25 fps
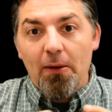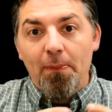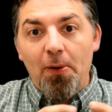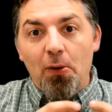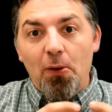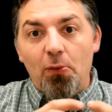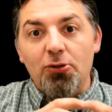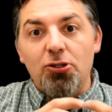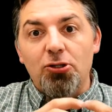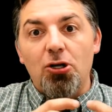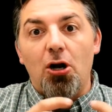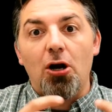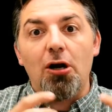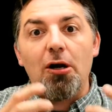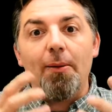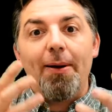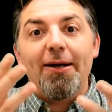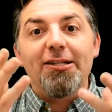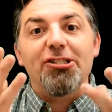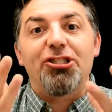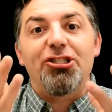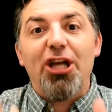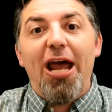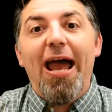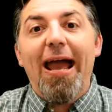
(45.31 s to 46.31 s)
but we're talking
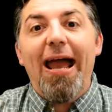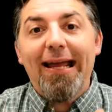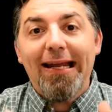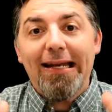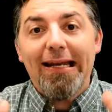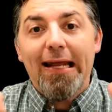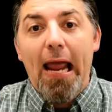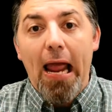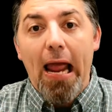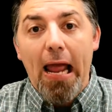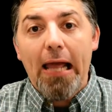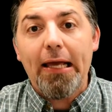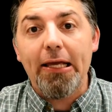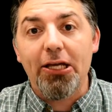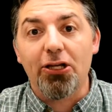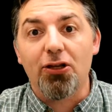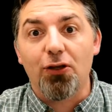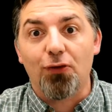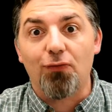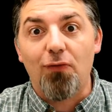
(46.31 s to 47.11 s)
about jagged angular